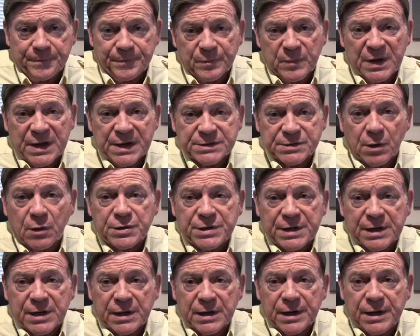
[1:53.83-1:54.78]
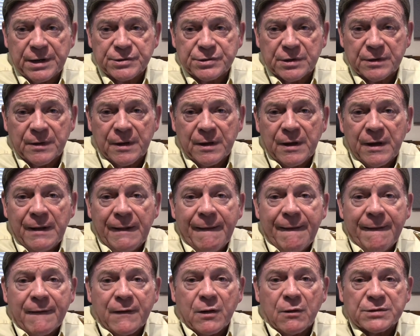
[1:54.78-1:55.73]
because articulation
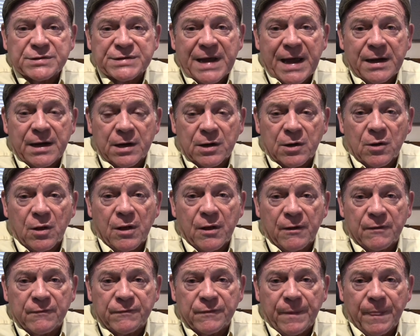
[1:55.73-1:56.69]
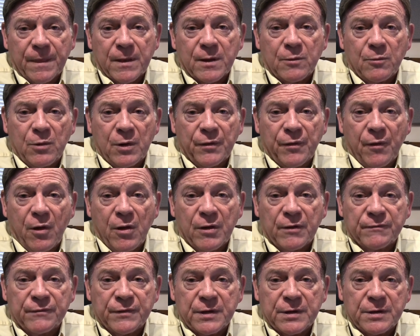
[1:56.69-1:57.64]
goes hand in glove with all
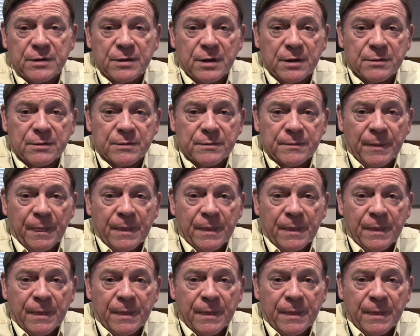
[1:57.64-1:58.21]
of the